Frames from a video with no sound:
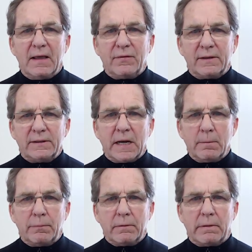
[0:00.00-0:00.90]
that
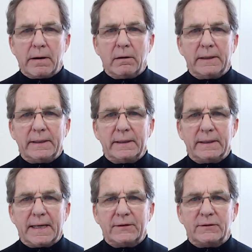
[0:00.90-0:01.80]
temporarily
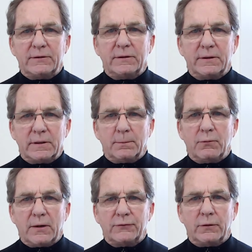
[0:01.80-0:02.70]
connects it to the
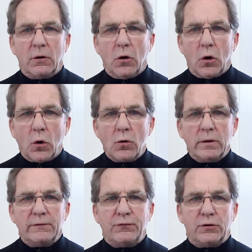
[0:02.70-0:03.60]
compressor
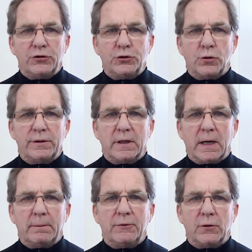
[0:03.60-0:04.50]
only for a short
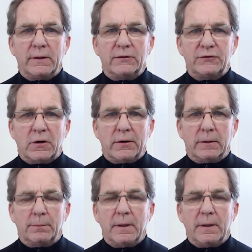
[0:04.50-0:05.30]
time during a startup.